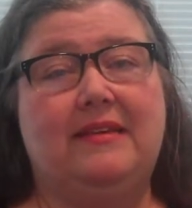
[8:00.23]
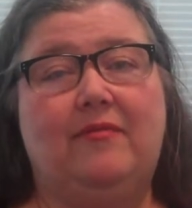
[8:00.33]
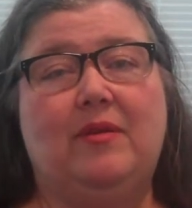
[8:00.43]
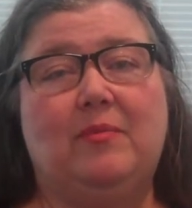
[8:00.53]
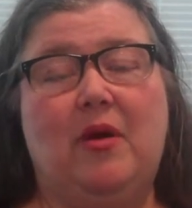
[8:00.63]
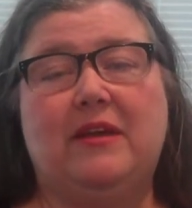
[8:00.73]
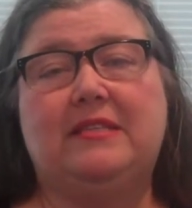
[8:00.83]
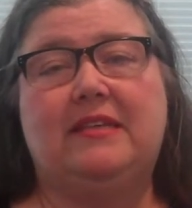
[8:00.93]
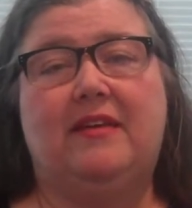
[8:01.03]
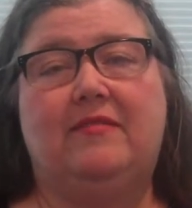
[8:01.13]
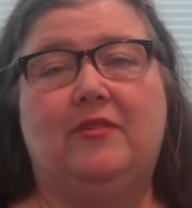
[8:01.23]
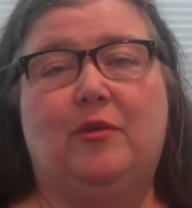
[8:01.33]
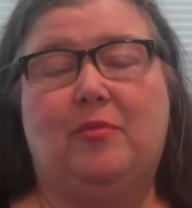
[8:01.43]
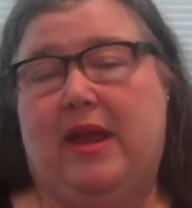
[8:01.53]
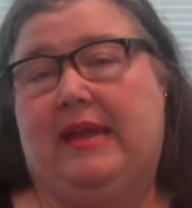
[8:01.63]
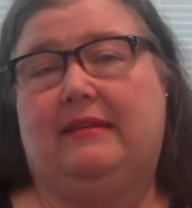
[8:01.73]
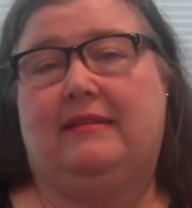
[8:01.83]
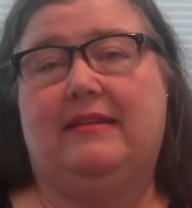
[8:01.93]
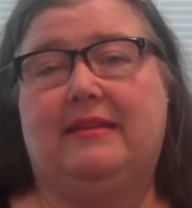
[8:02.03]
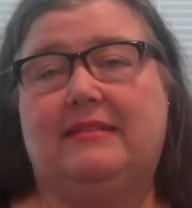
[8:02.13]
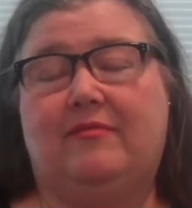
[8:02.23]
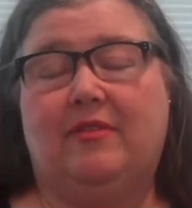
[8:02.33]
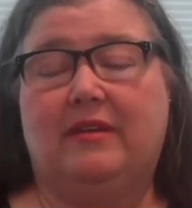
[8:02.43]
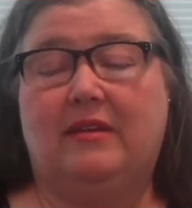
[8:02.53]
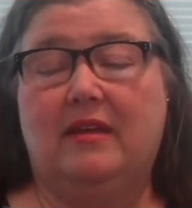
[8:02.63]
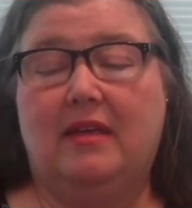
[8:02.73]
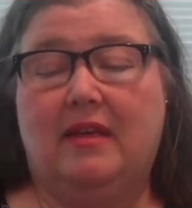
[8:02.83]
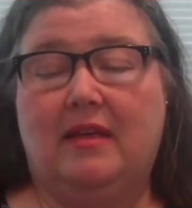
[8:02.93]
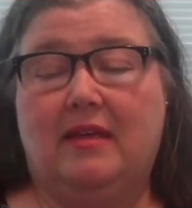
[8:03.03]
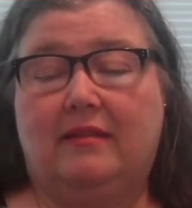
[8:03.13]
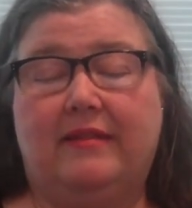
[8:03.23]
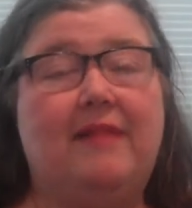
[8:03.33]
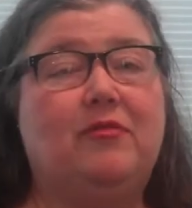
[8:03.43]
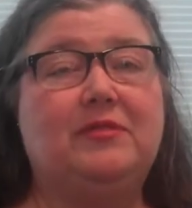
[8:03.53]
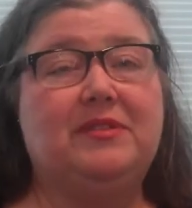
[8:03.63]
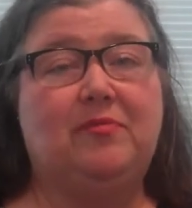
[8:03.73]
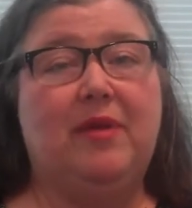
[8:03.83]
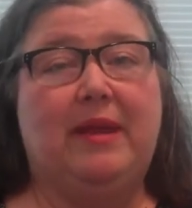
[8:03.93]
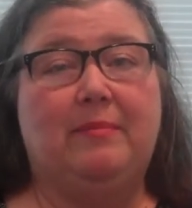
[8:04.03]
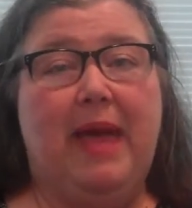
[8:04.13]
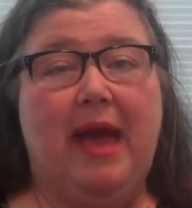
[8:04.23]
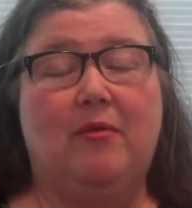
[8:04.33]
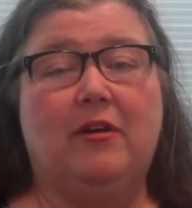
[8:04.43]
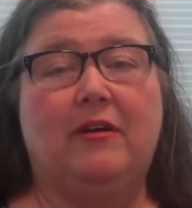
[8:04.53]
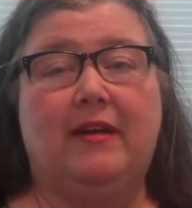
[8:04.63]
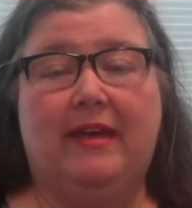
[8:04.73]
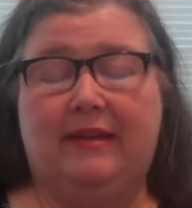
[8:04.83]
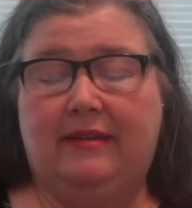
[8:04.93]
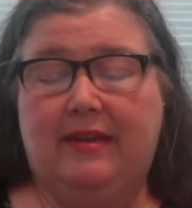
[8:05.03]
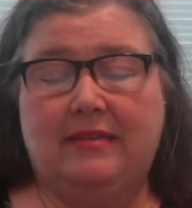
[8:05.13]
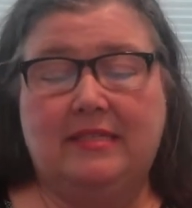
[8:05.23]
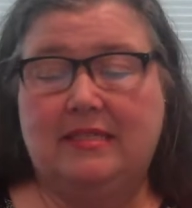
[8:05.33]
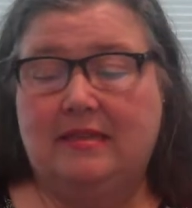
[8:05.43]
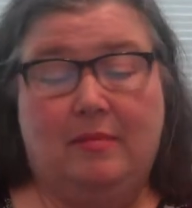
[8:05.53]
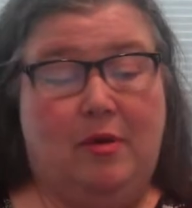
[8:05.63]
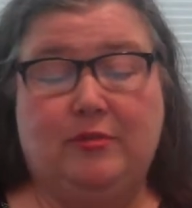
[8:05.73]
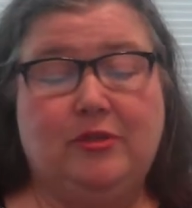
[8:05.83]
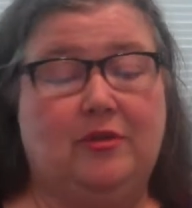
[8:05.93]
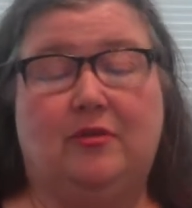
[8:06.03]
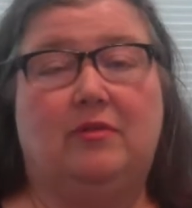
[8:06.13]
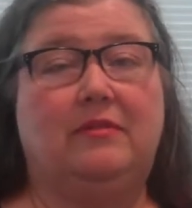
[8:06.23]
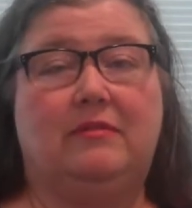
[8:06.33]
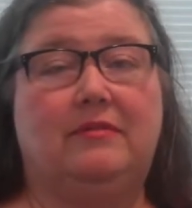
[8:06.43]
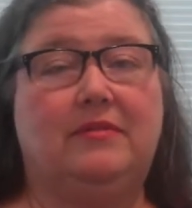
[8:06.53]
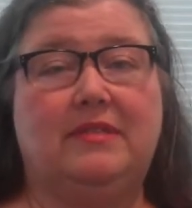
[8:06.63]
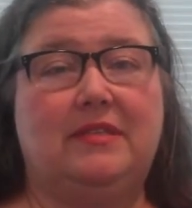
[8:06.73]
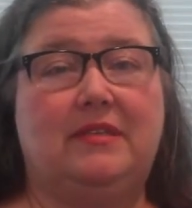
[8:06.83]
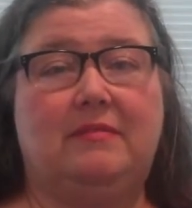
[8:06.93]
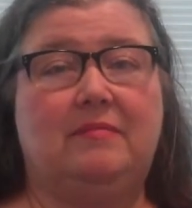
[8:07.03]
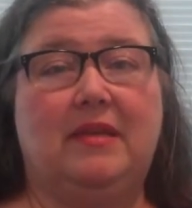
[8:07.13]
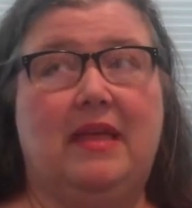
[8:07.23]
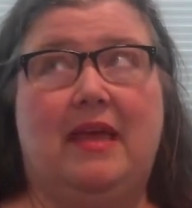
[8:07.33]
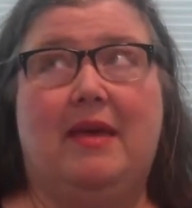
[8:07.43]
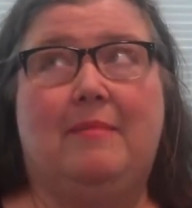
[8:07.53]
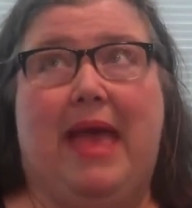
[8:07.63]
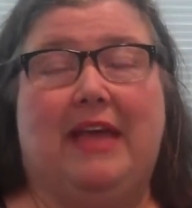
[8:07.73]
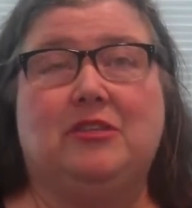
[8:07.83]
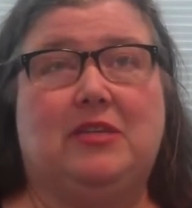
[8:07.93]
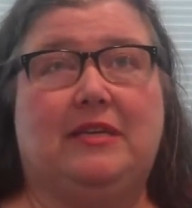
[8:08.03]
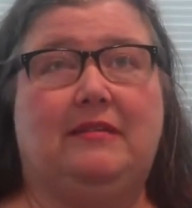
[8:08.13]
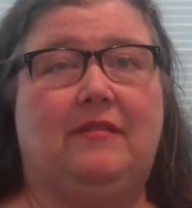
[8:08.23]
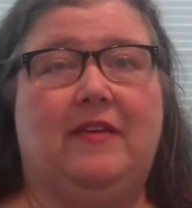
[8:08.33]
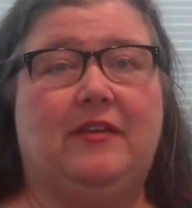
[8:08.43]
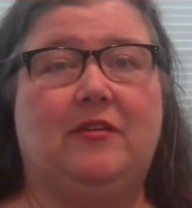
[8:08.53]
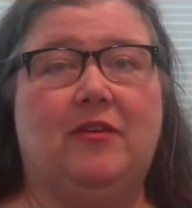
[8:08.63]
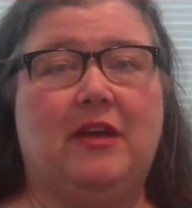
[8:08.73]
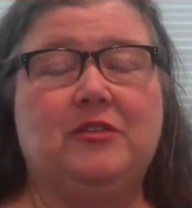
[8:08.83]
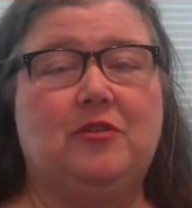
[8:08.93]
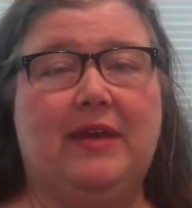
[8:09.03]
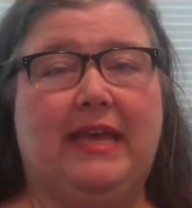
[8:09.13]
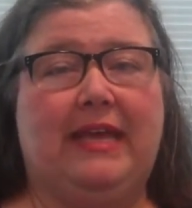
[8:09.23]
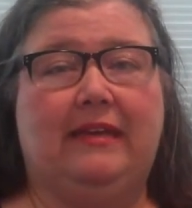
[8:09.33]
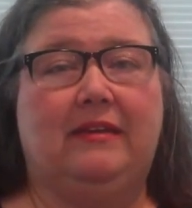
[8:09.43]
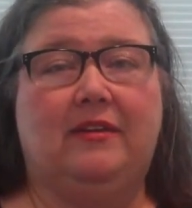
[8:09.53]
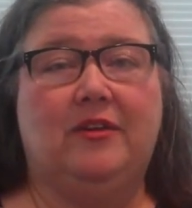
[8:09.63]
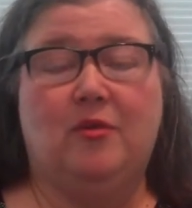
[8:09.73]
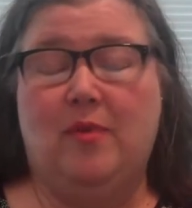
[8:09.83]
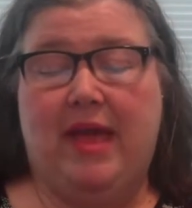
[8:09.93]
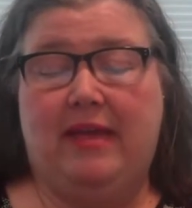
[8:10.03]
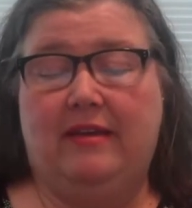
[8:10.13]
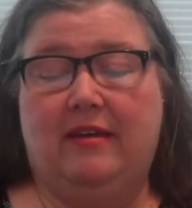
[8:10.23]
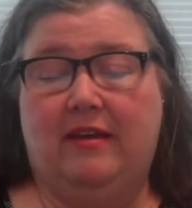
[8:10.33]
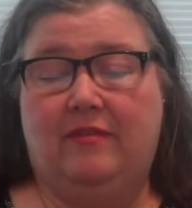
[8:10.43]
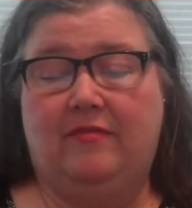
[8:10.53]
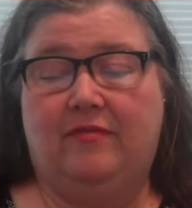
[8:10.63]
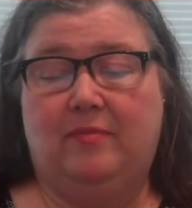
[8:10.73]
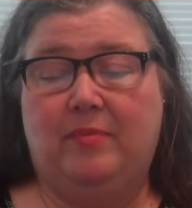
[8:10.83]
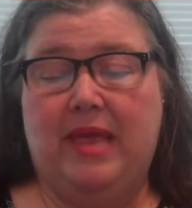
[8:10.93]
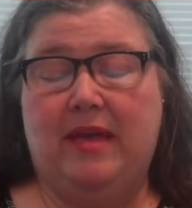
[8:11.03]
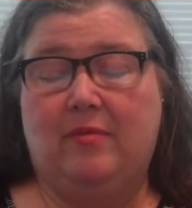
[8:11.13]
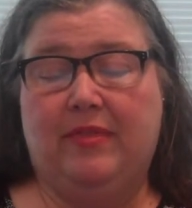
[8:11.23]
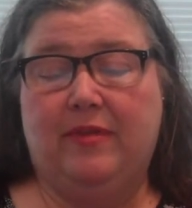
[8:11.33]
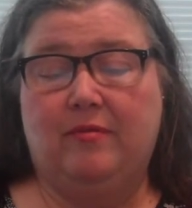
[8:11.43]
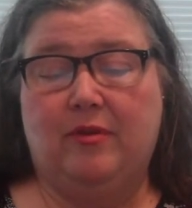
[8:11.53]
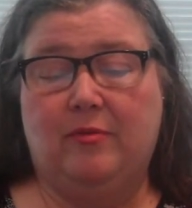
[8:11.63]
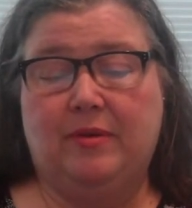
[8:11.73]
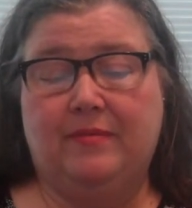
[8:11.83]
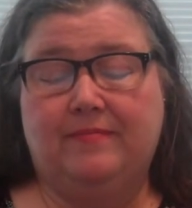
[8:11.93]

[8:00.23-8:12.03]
different parts of your brain. It takes different levels of brain power, and it's emotional to imagine that you're ushering in a new way of being with the group.